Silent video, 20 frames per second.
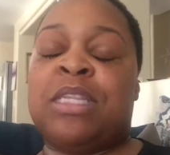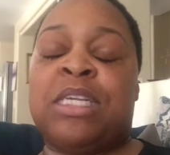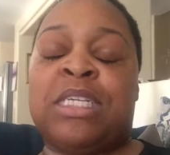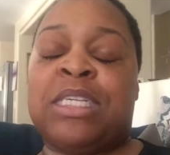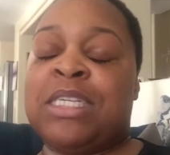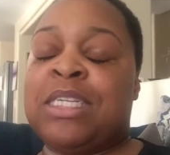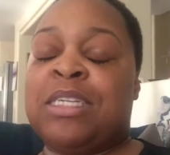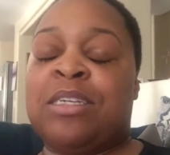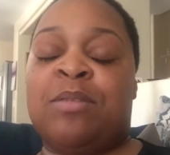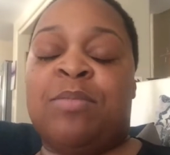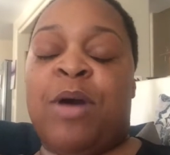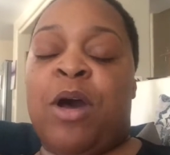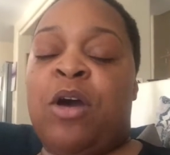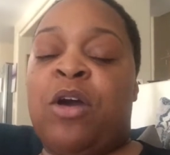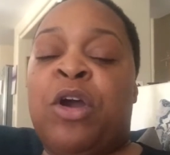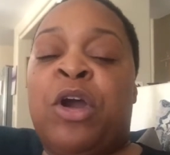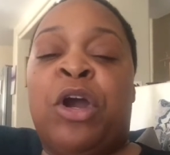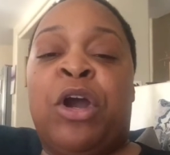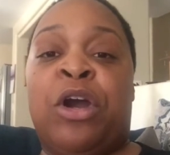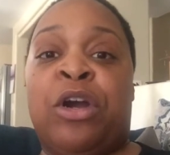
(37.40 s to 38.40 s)
this isn't
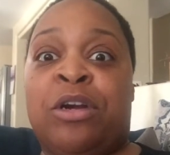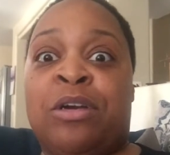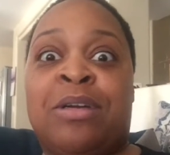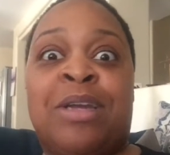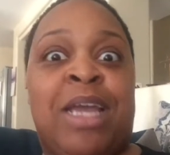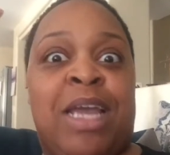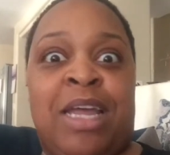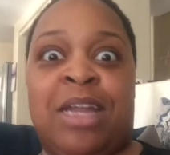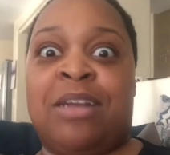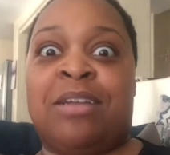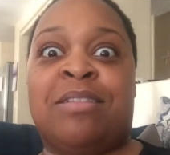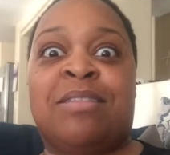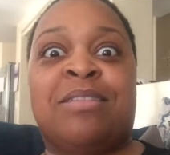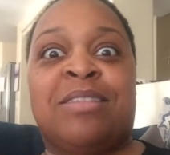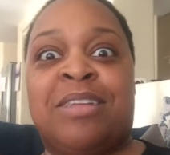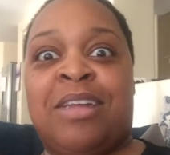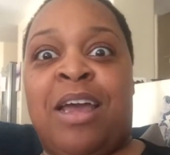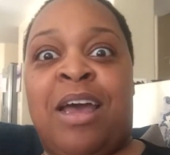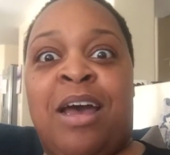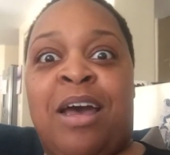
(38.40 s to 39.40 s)
about her and
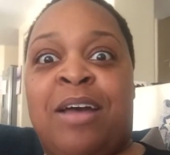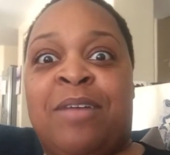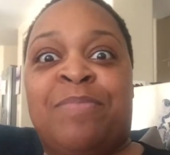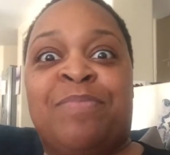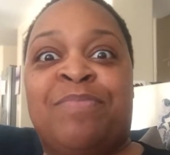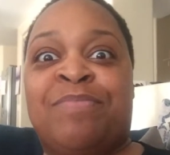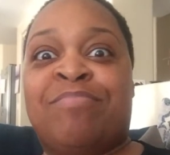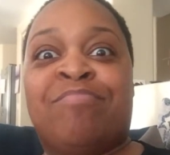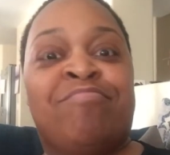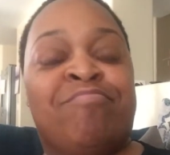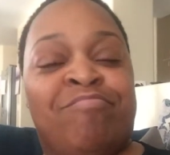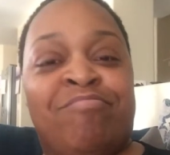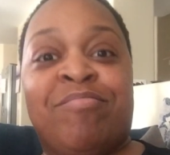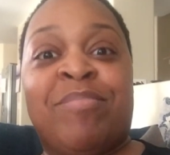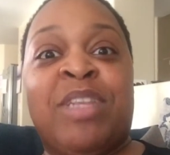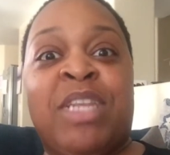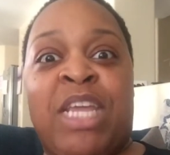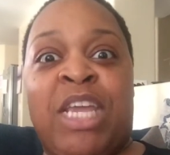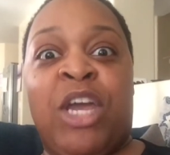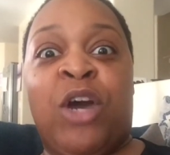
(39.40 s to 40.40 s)

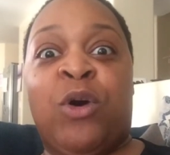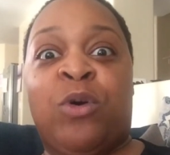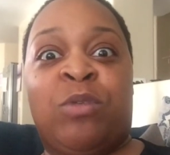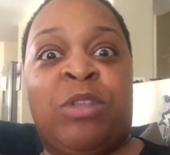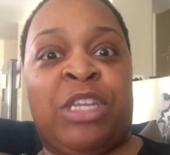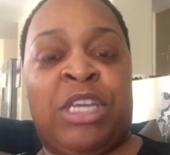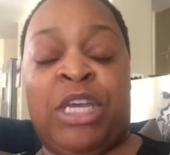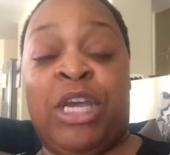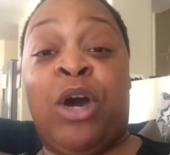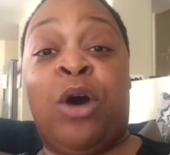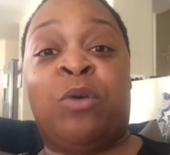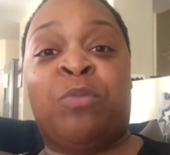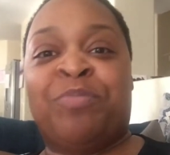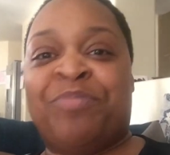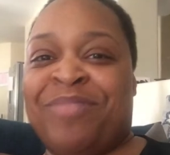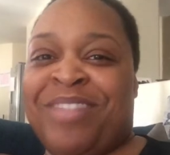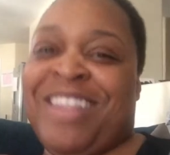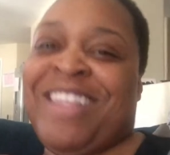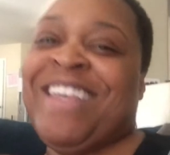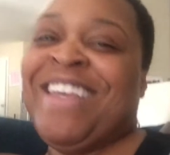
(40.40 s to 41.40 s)
Neo T.O.
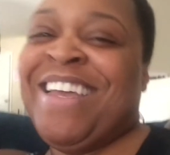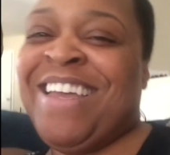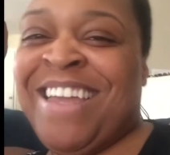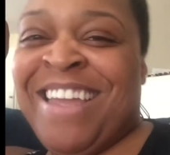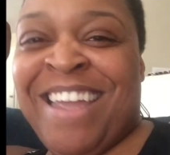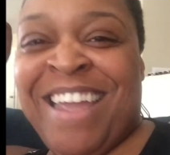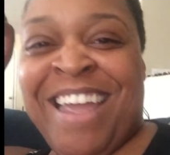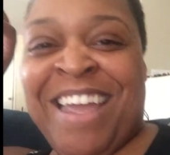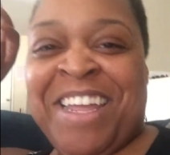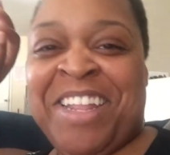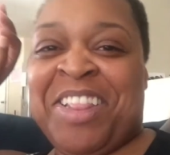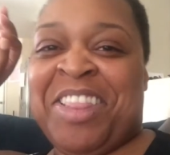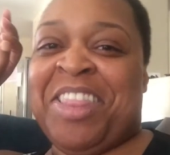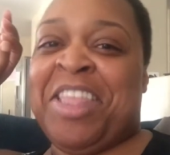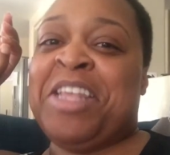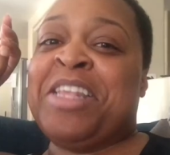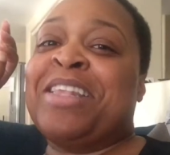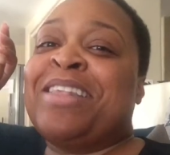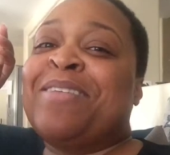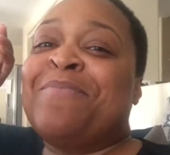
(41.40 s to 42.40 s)

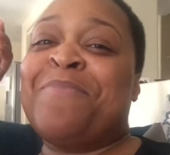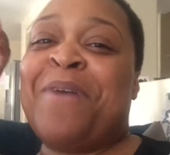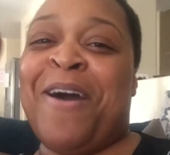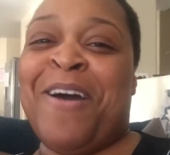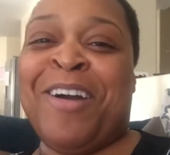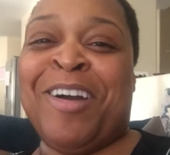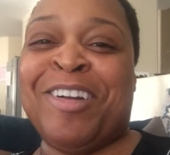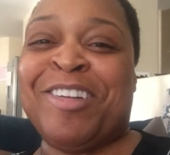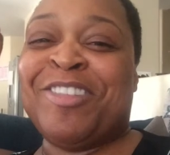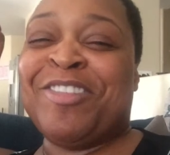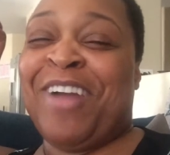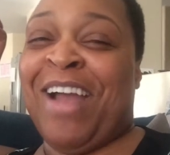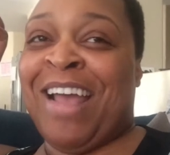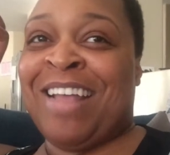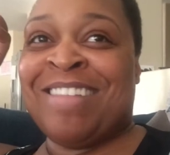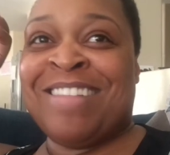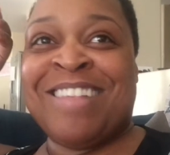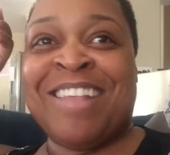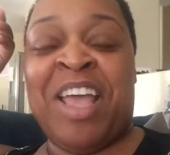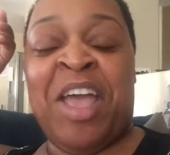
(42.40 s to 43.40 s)
This is about her
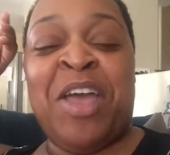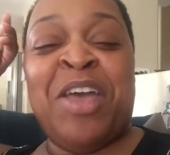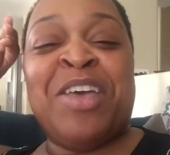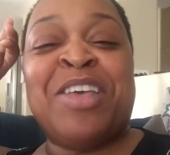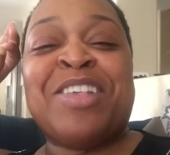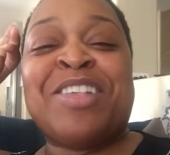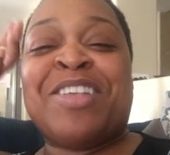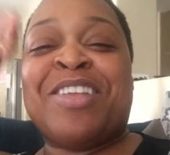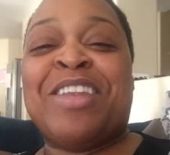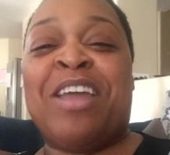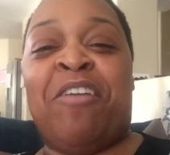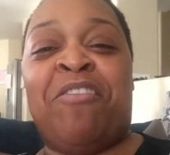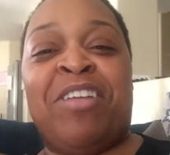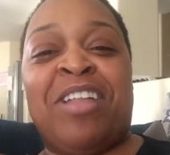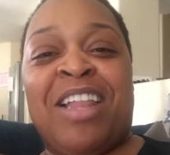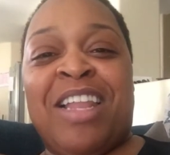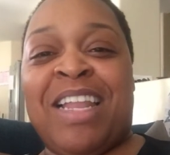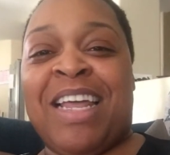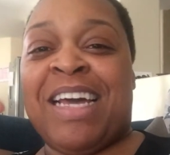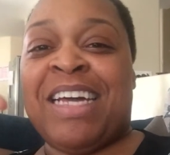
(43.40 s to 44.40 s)
dress. So
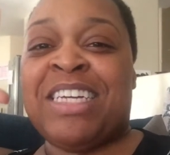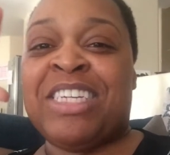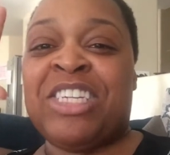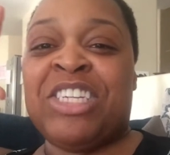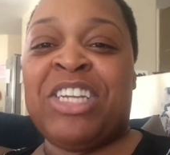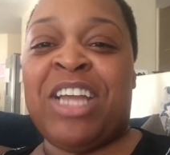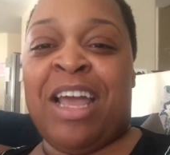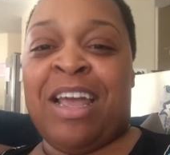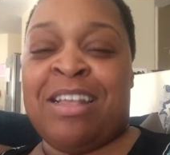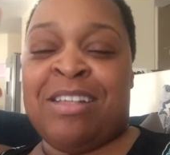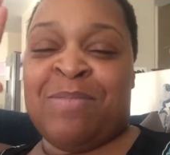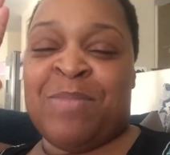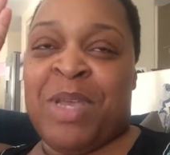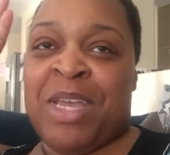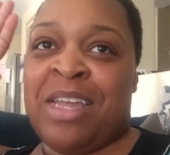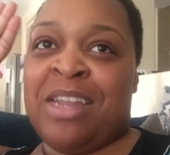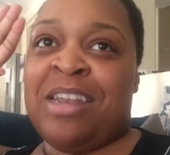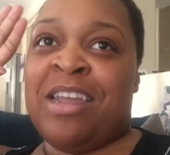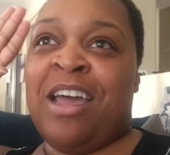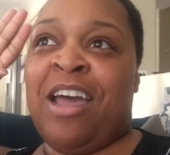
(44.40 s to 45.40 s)
nevertheless,
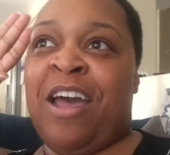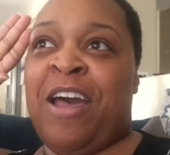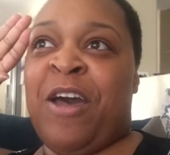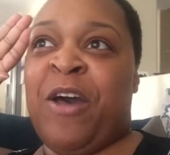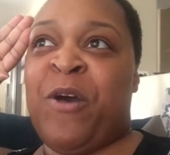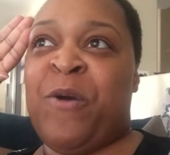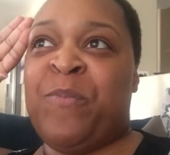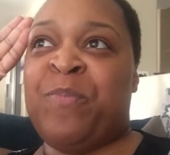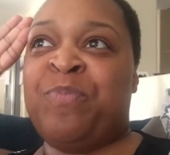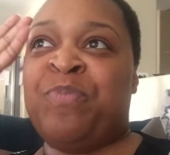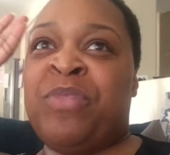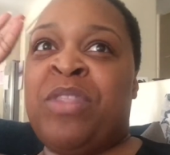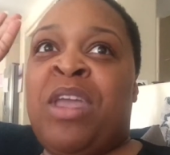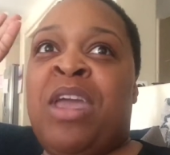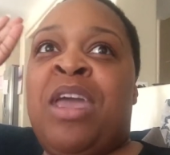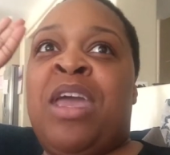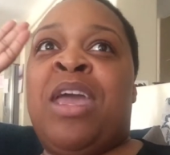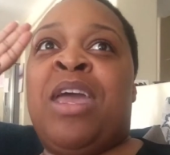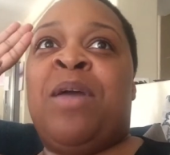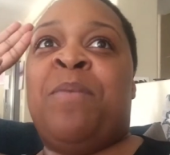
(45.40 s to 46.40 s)
Jasmine
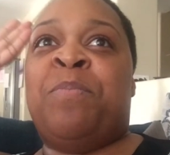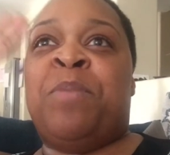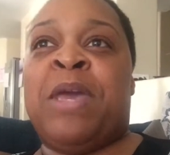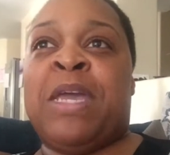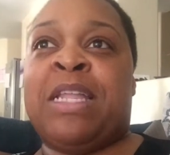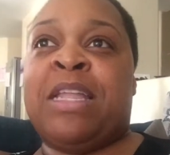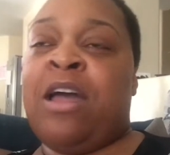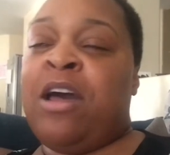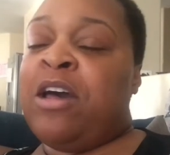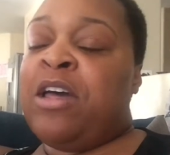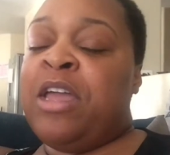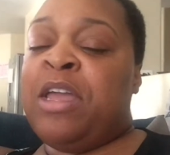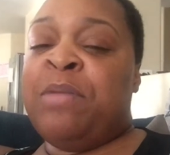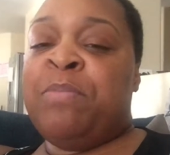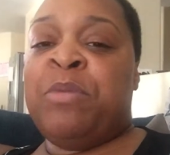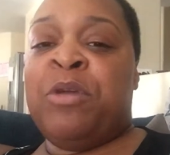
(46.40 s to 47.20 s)
picked out a